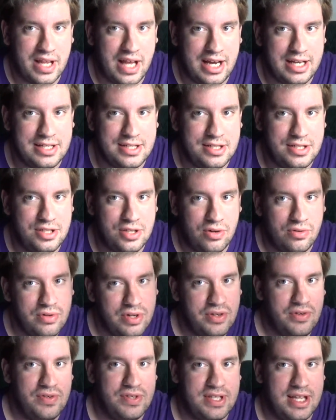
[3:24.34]
I don't
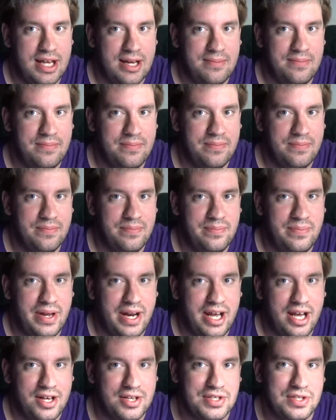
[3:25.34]
use them, but
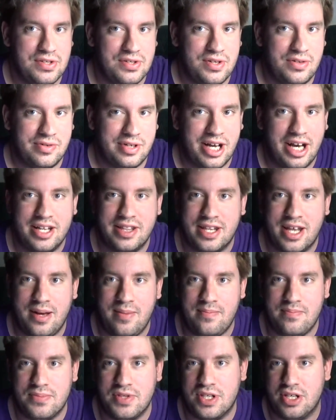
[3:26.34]
I also don't cut
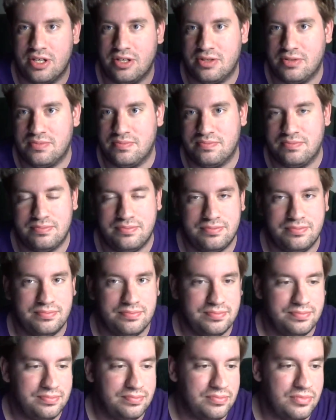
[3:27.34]
them, so
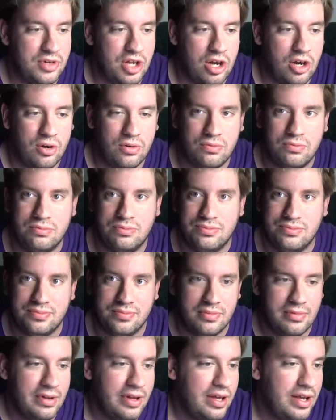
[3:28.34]
no.
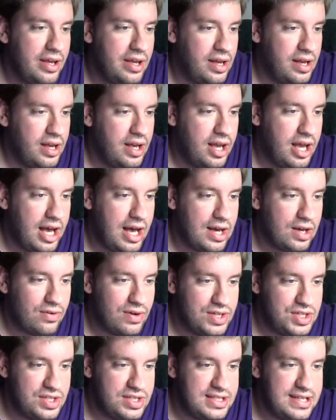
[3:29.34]

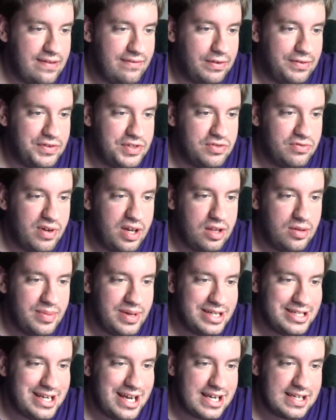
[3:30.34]
Question 7. Would you rather
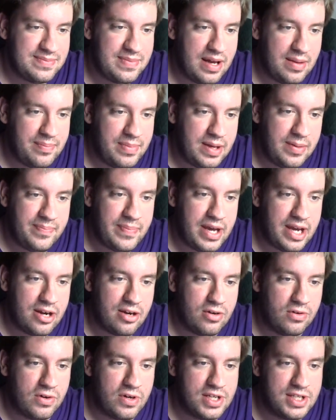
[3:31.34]
be attacked by a big
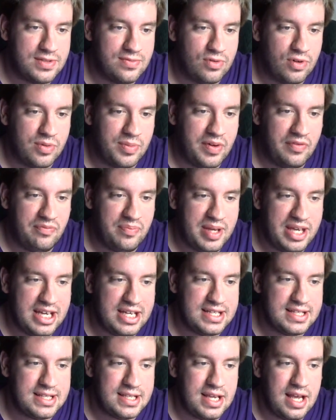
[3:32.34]
bear or a swarm of
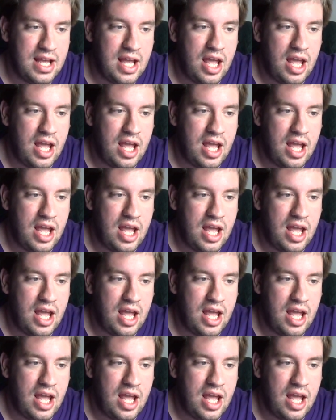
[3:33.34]
bees?